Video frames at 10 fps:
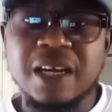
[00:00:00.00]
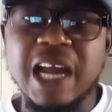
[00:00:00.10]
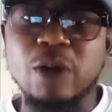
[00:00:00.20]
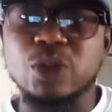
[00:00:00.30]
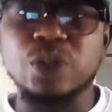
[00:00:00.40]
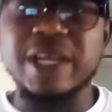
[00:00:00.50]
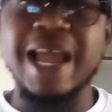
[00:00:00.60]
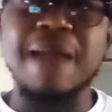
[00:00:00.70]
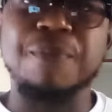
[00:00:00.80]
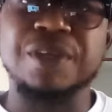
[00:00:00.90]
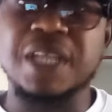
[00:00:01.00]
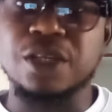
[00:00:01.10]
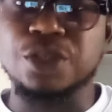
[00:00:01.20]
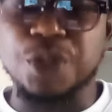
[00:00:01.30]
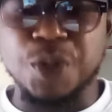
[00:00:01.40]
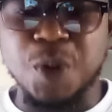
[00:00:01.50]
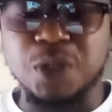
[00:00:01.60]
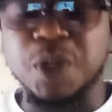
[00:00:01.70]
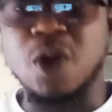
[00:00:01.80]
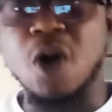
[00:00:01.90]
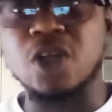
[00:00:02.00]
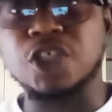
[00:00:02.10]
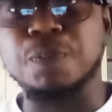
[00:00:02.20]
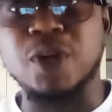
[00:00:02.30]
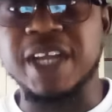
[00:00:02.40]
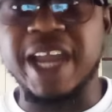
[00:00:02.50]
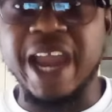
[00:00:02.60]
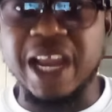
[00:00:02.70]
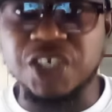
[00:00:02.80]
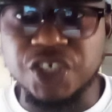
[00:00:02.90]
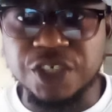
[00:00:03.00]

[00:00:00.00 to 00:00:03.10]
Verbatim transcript: Now, today I present to you what we call SpotiCash.